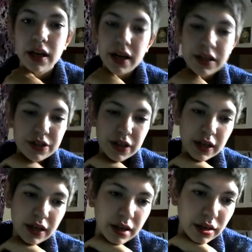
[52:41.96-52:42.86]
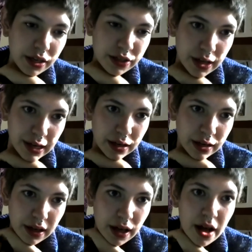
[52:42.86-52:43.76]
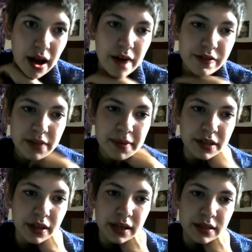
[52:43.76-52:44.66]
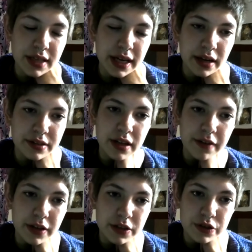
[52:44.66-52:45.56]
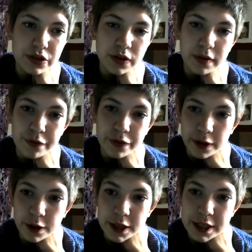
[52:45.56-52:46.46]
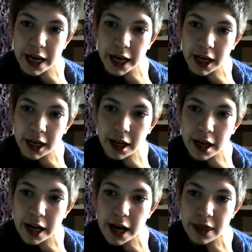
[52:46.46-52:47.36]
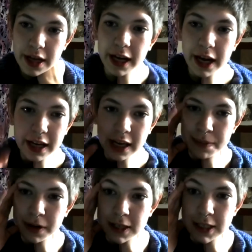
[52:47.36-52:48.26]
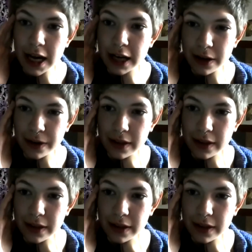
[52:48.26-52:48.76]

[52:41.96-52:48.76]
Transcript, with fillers: I should. I should. Every time I look into that kind of stuff, I just do it for the day and then I kind of keep it on the side note.